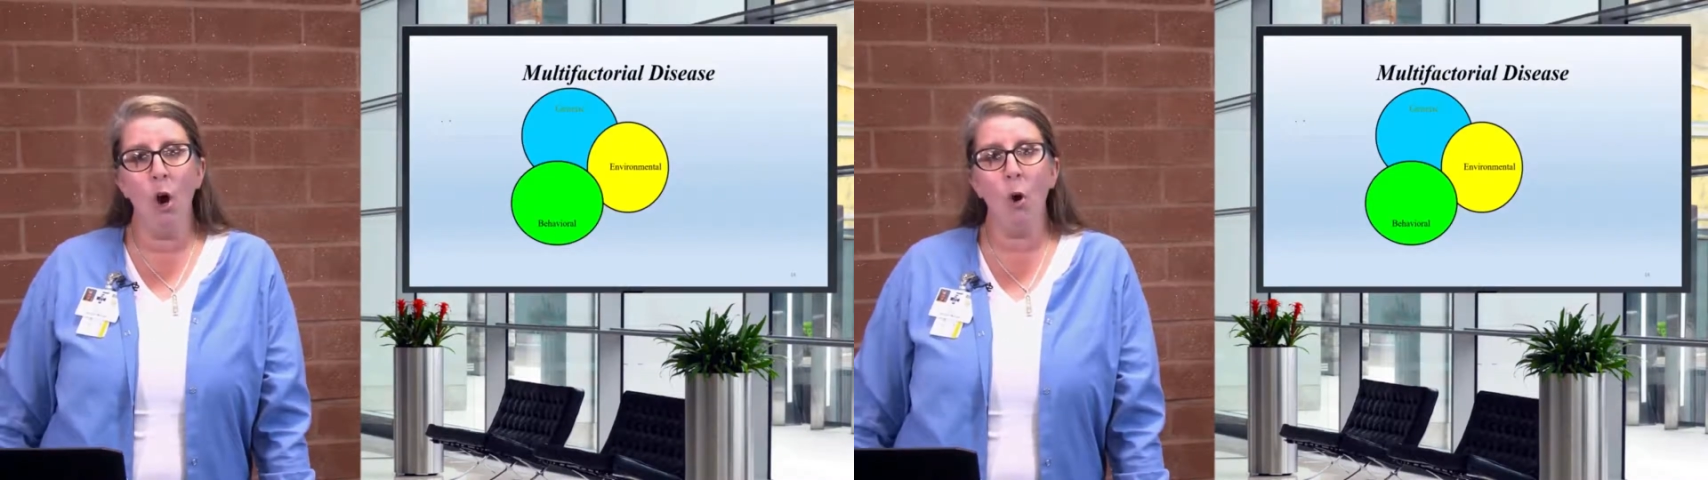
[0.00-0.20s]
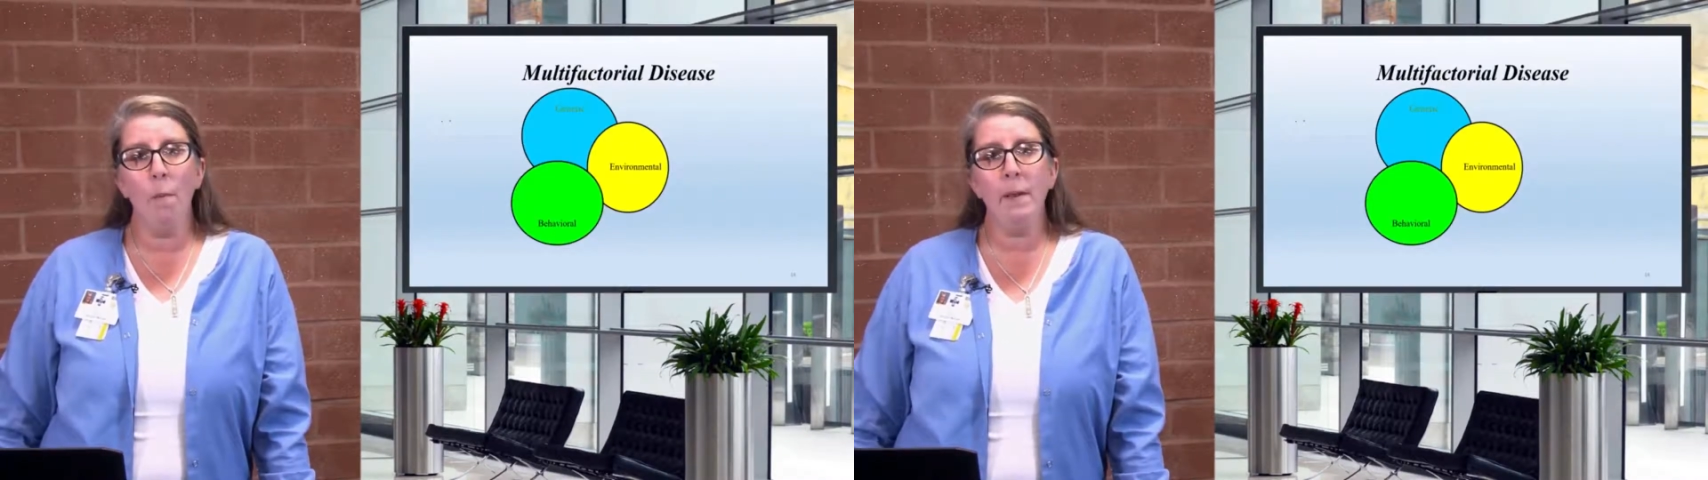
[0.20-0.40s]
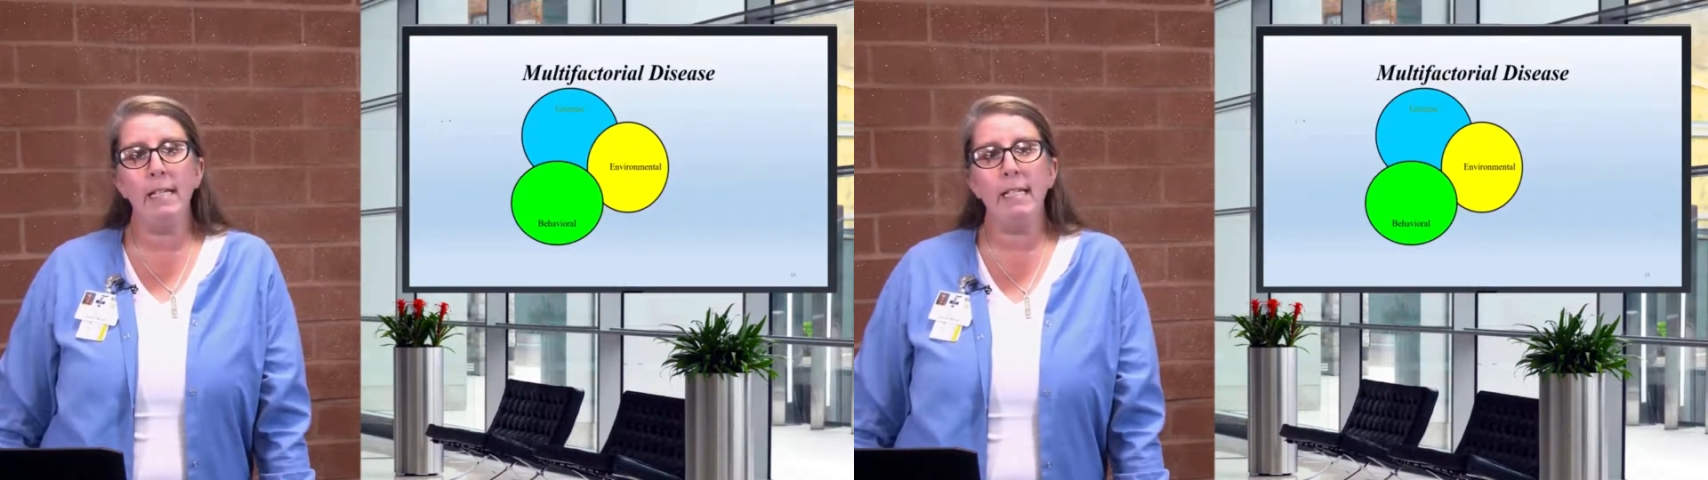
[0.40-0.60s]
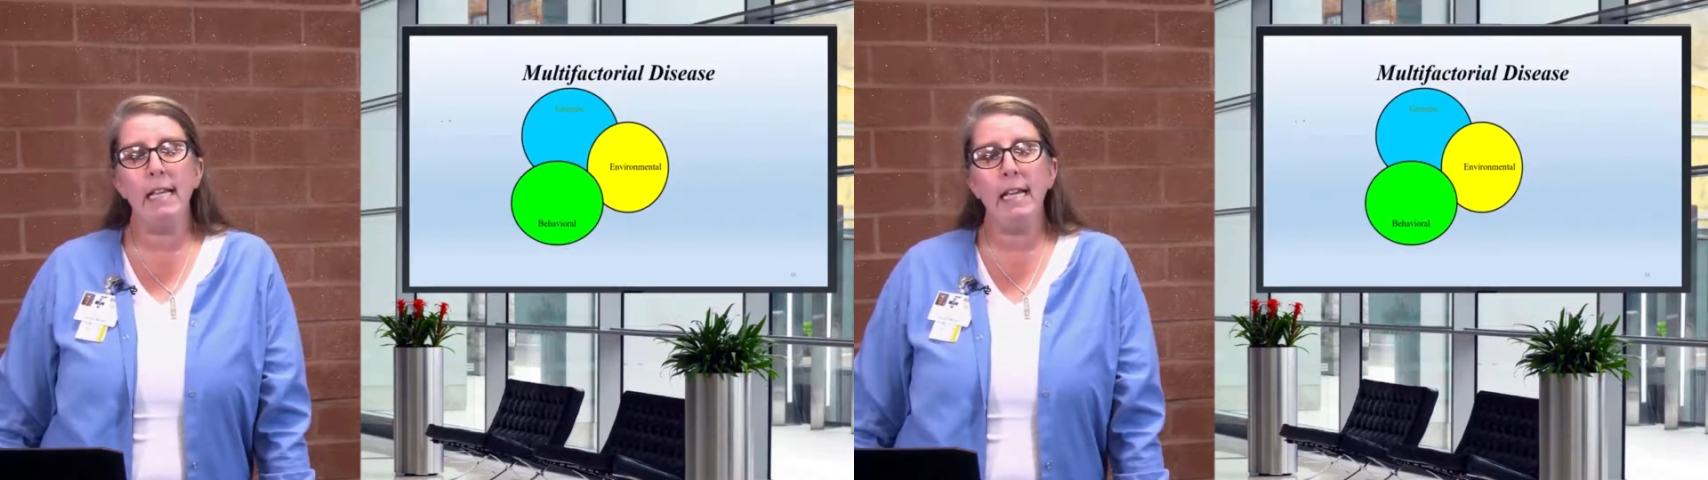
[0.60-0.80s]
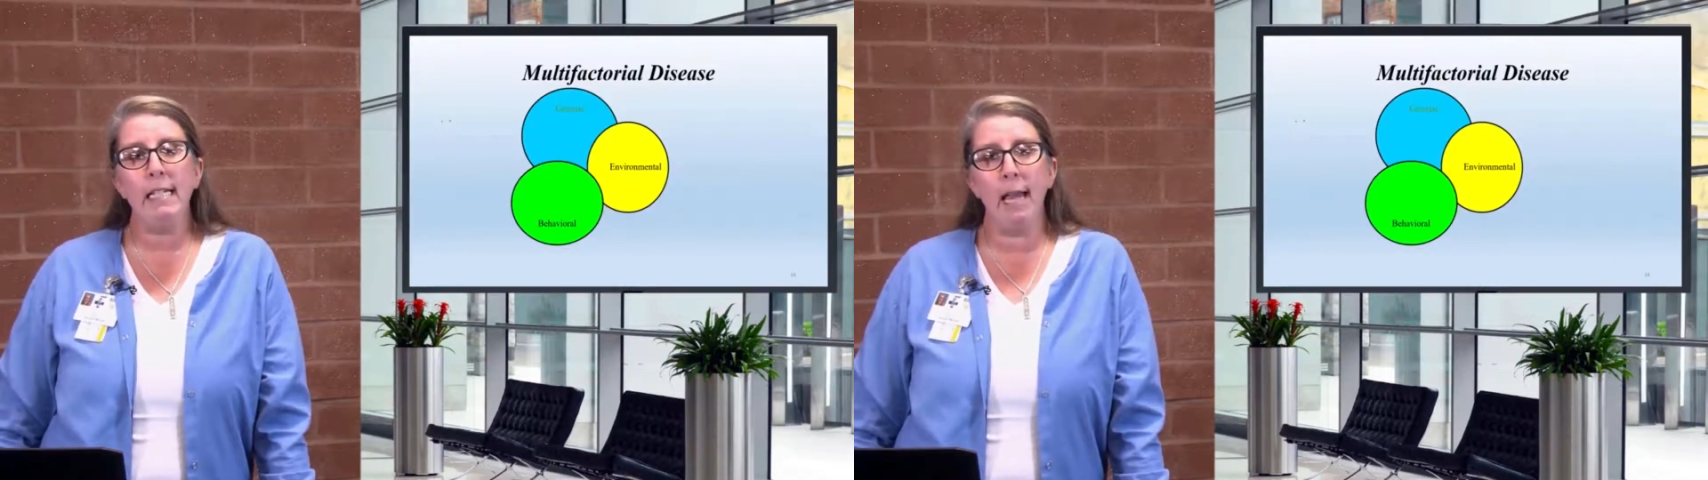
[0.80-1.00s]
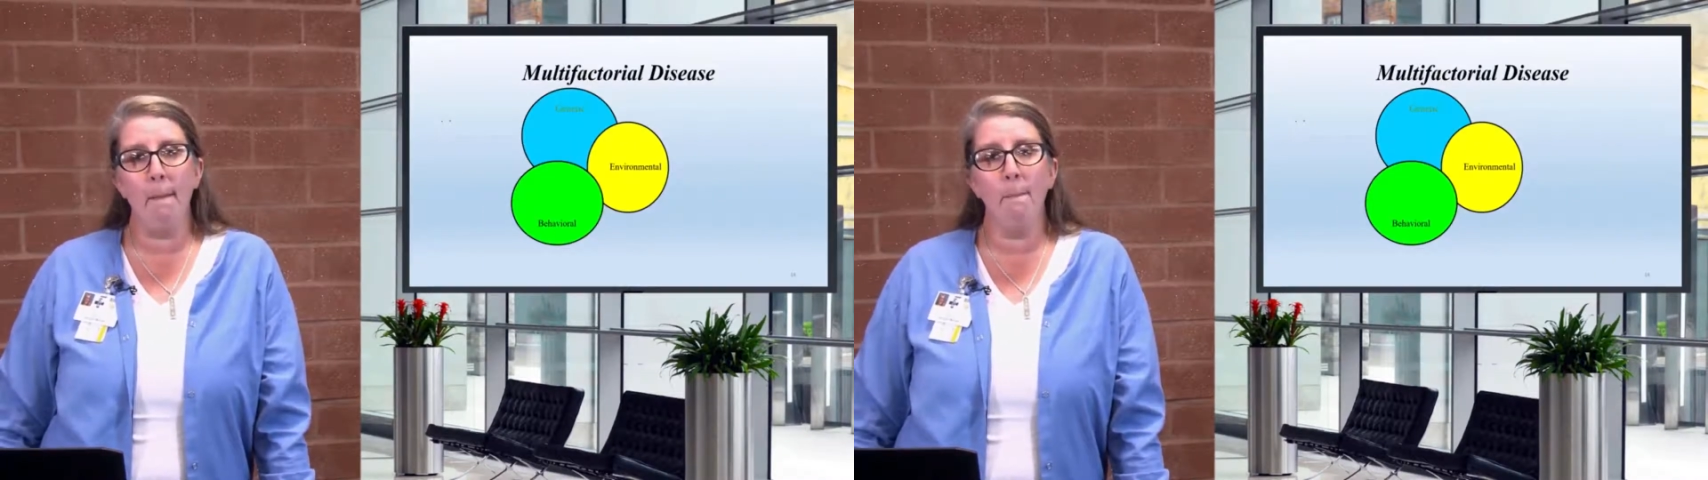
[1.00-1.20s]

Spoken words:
obesity is a